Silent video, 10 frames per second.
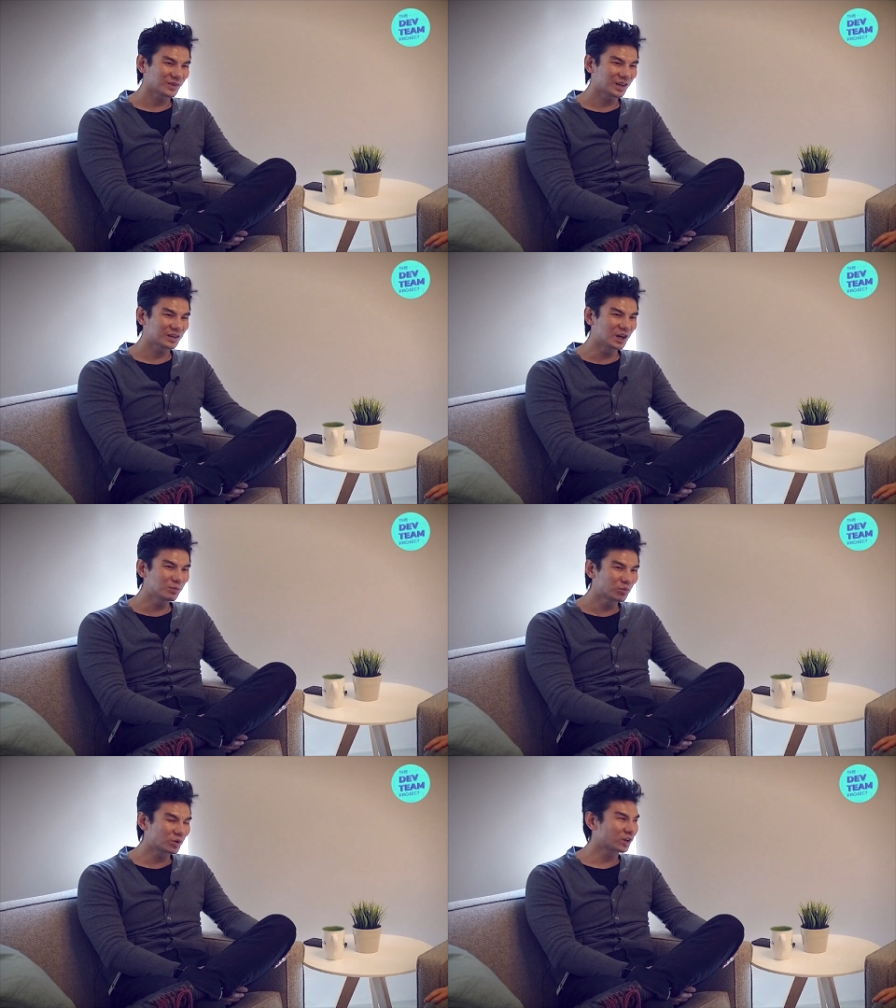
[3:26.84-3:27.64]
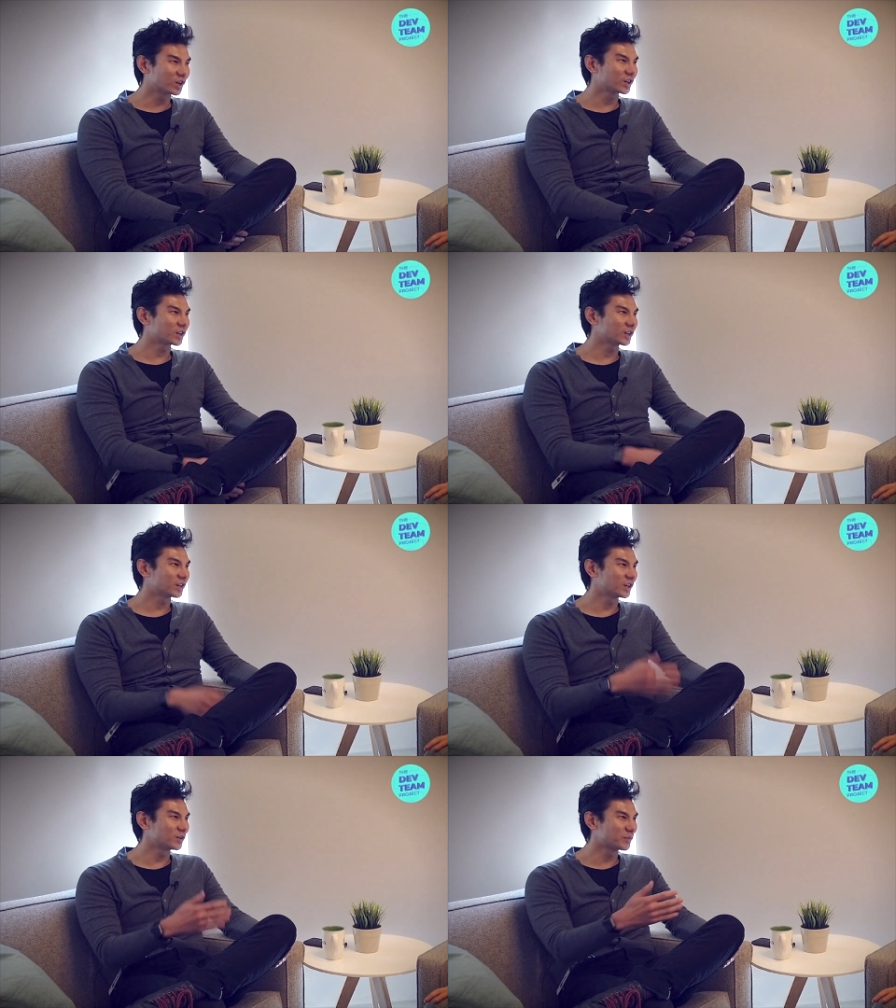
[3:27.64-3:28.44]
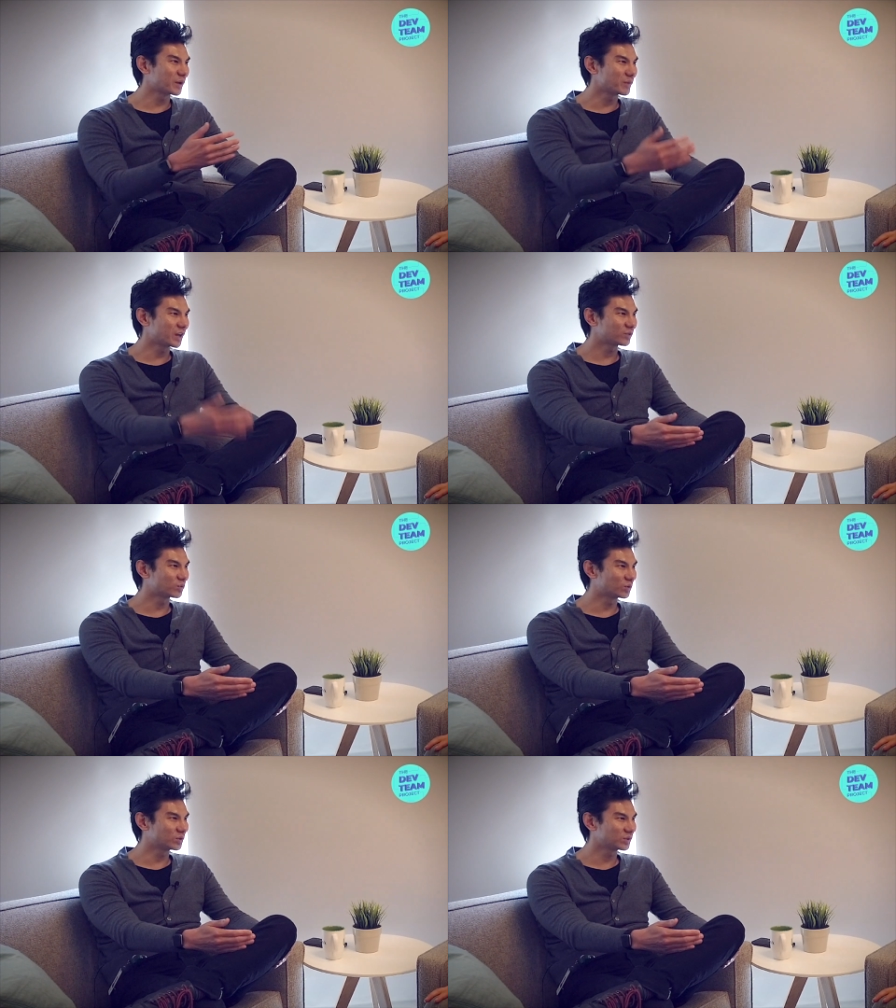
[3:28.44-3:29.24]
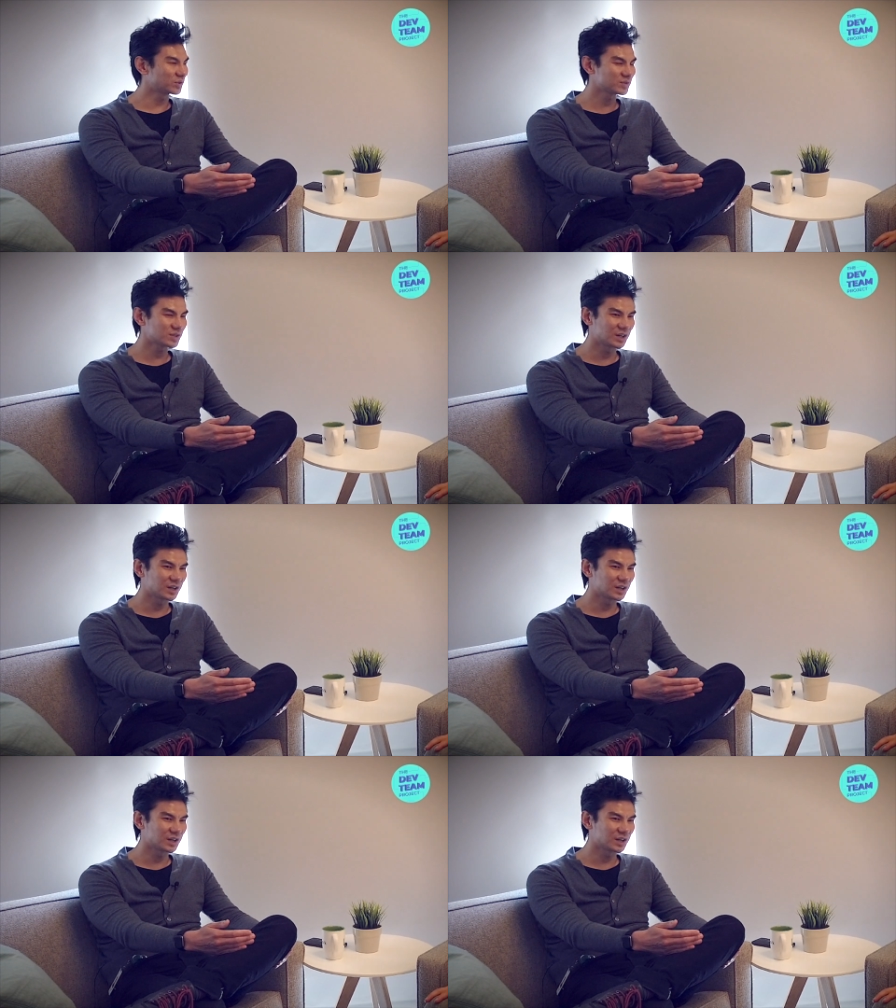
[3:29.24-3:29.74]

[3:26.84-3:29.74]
At Upwork, my main roles,